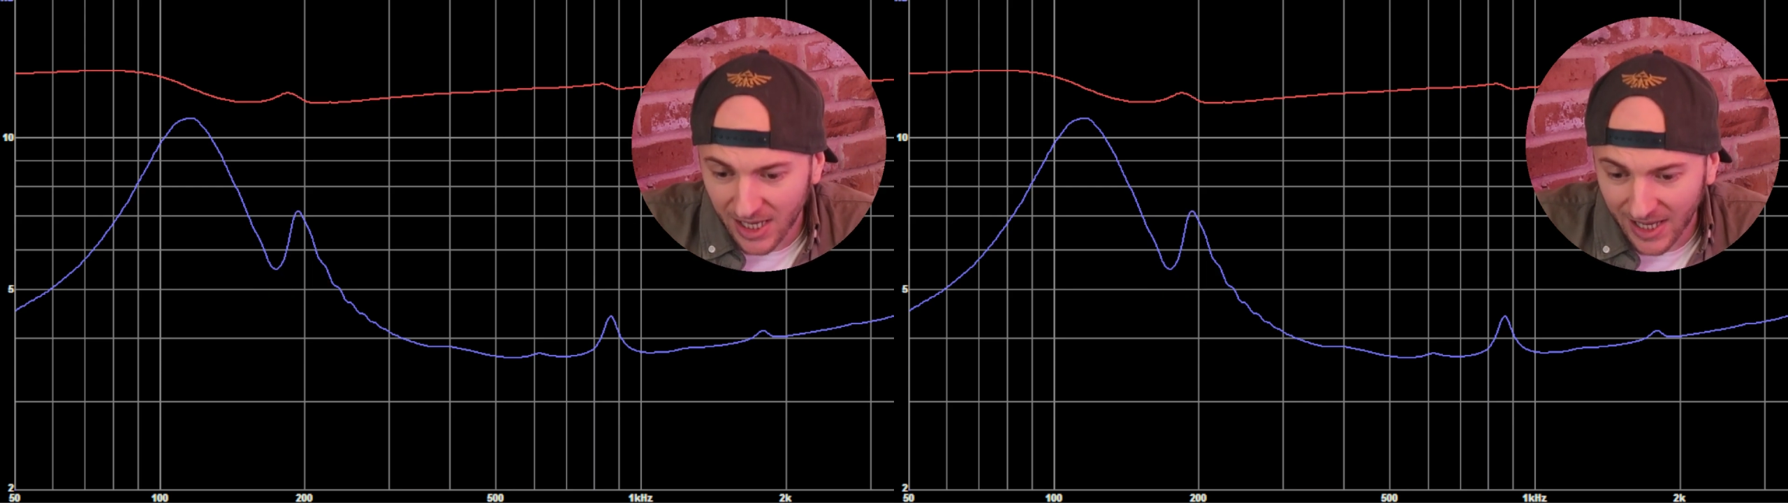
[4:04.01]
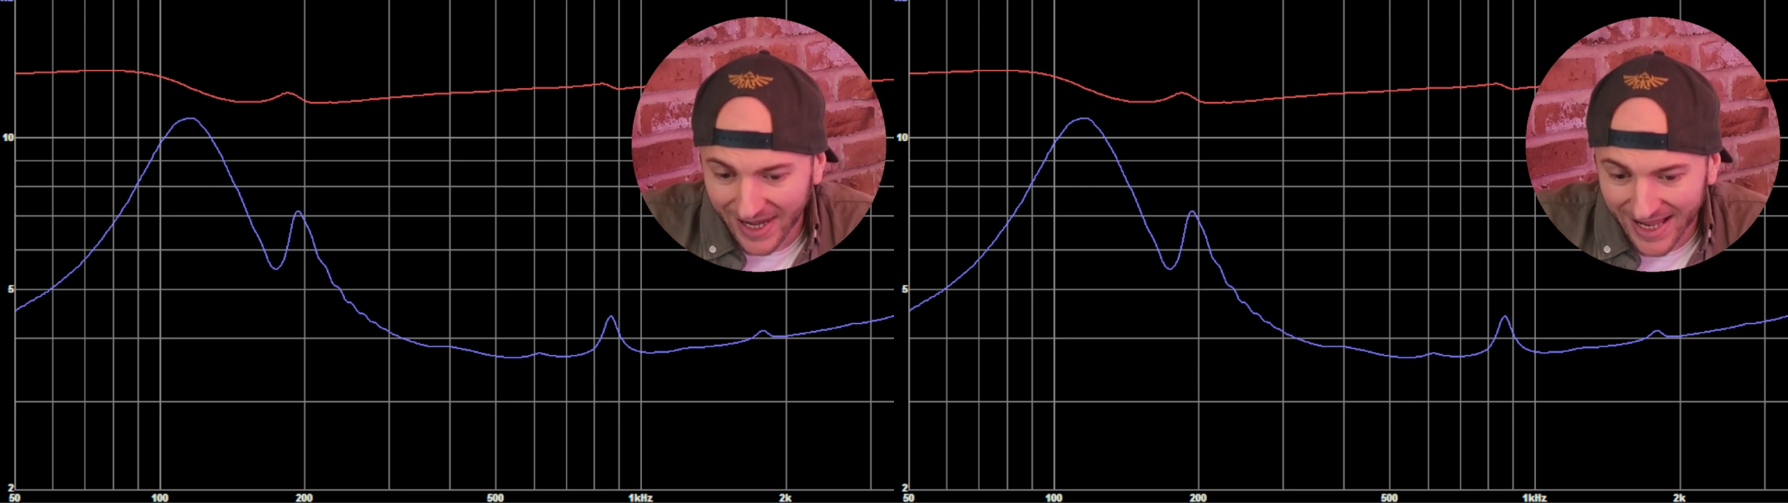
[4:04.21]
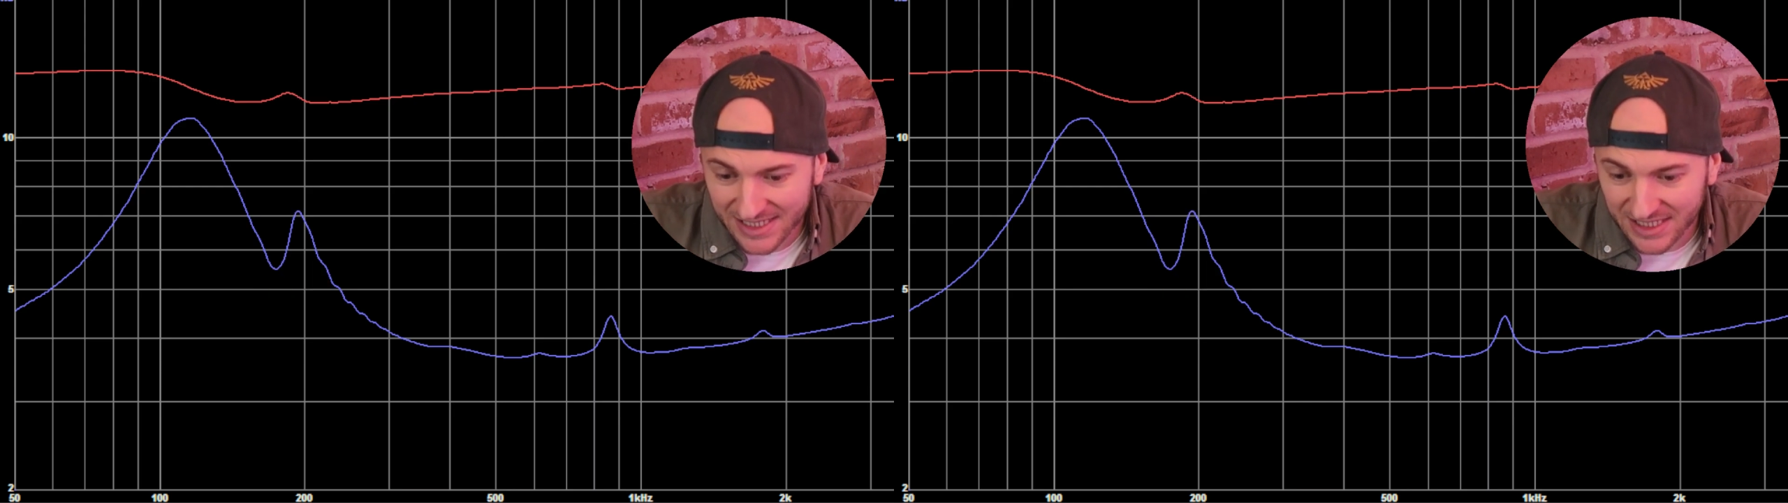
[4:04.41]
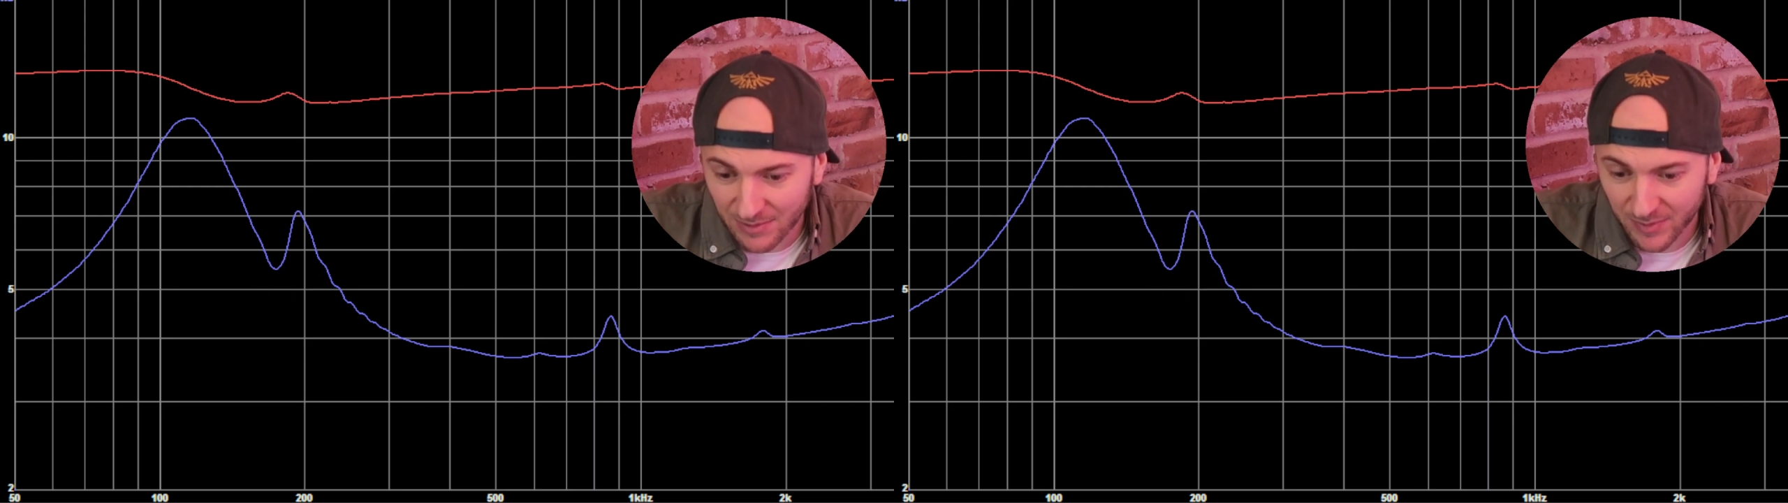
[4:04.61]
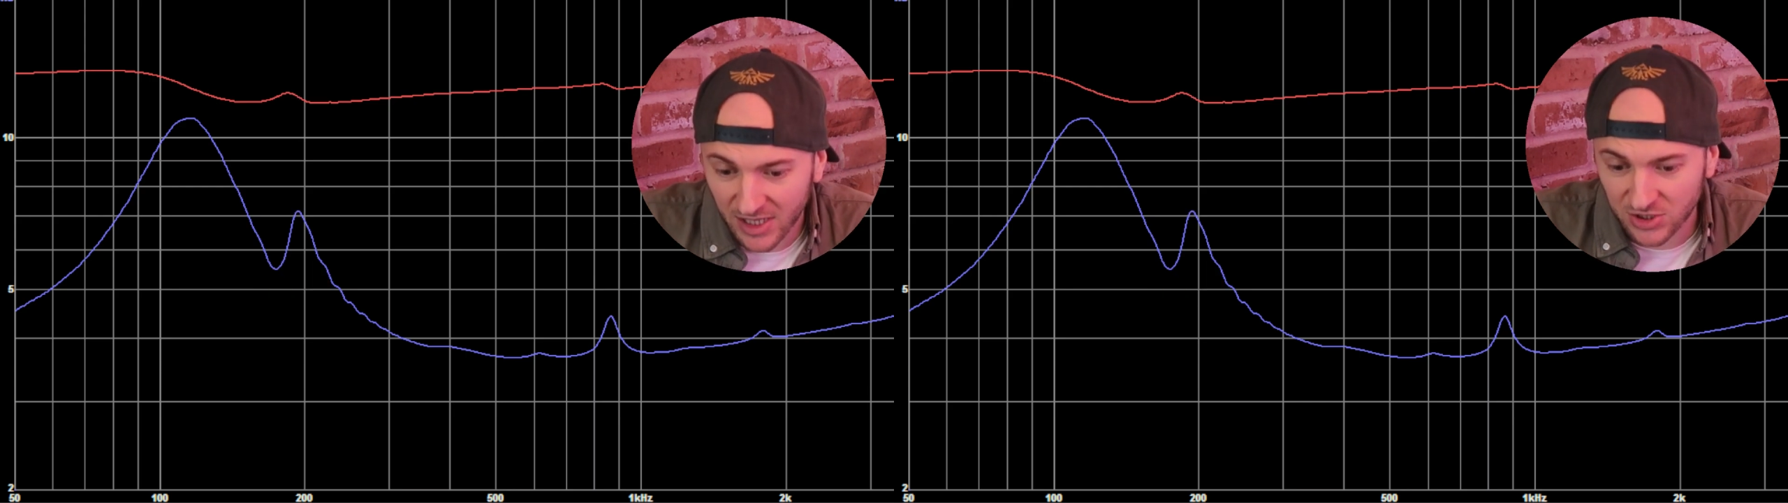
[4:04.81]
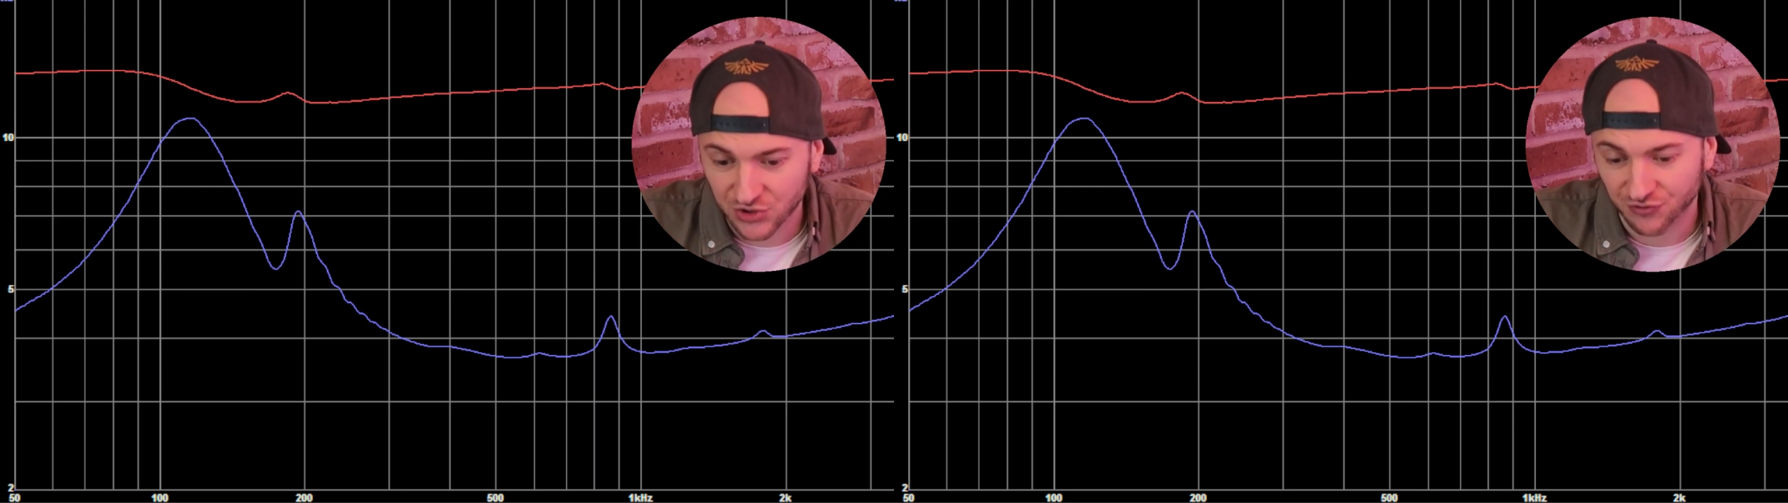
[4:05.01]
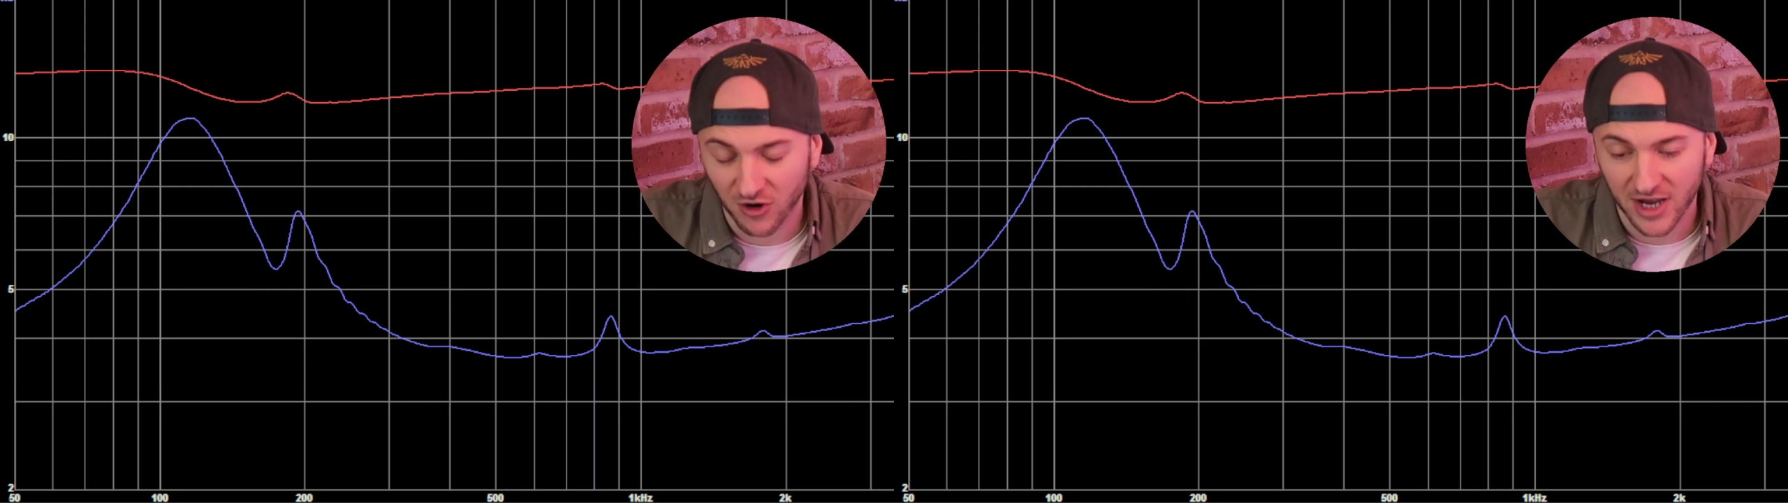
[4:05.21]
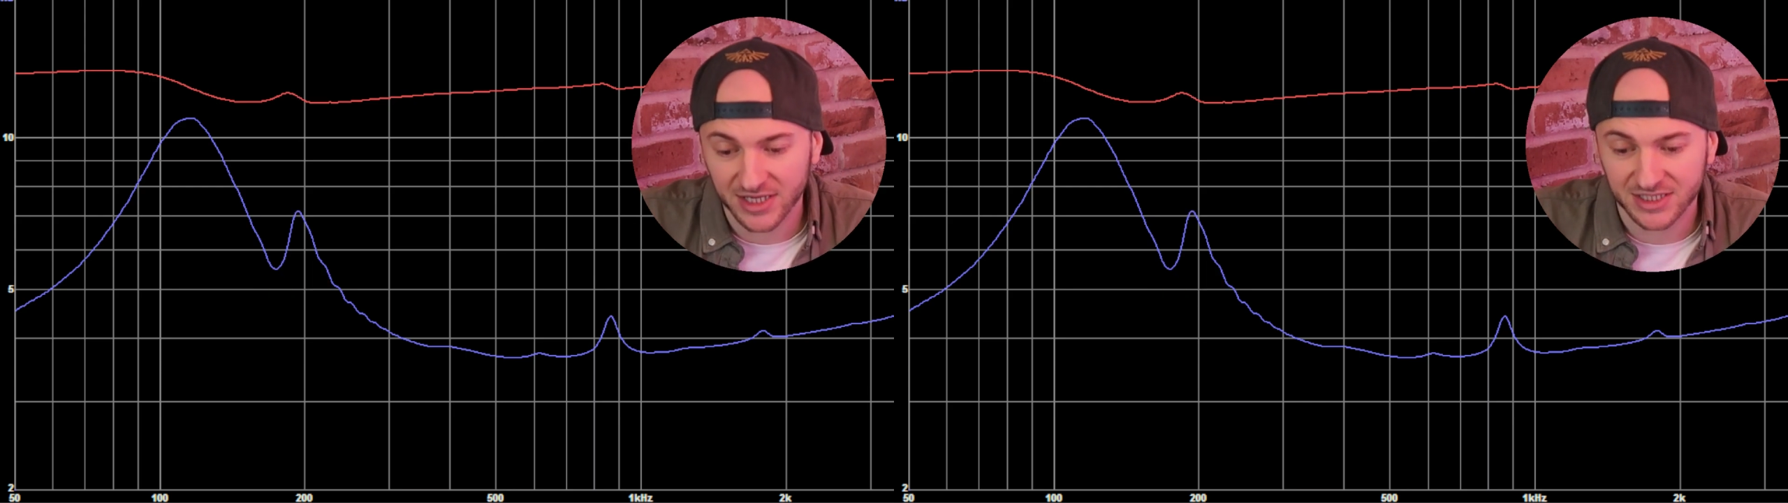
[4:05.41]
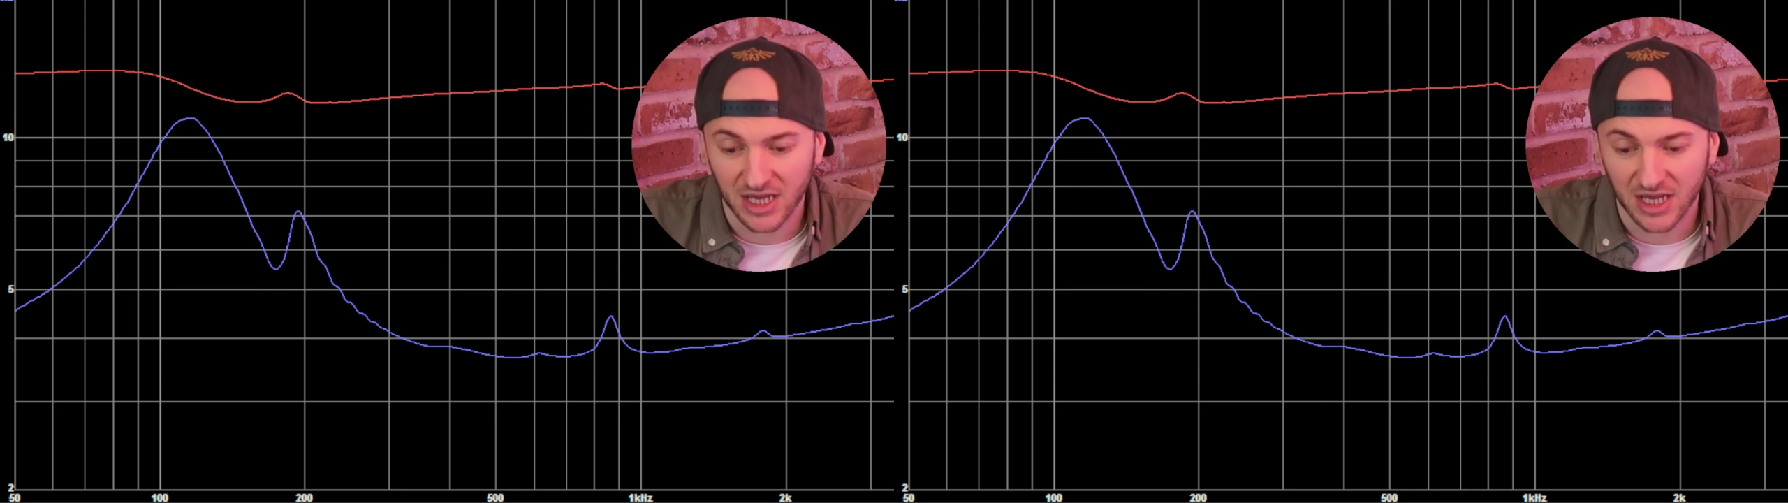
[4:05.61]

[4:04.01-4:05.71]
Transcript: less impedance rise.